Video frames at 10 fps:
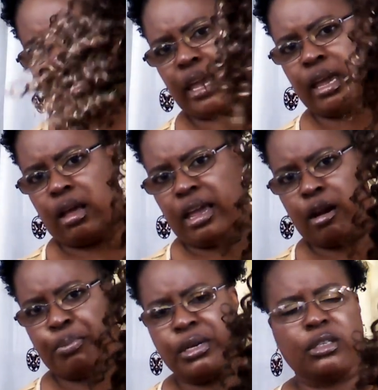kind of hang a
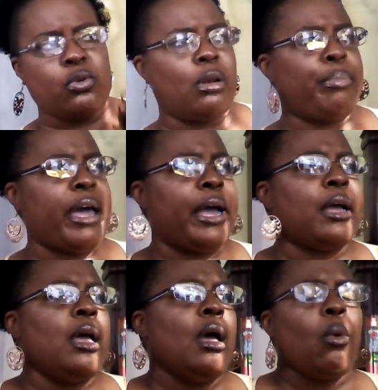hair piece on the
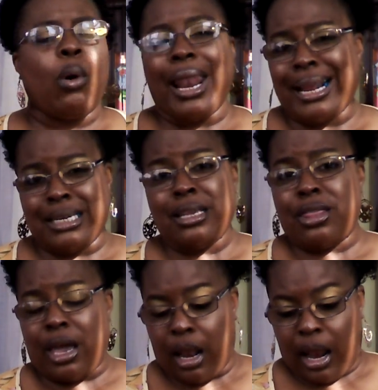back. Well, I
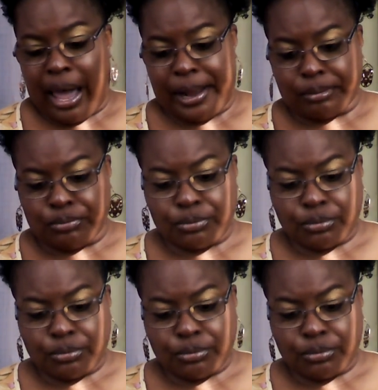did that a lot.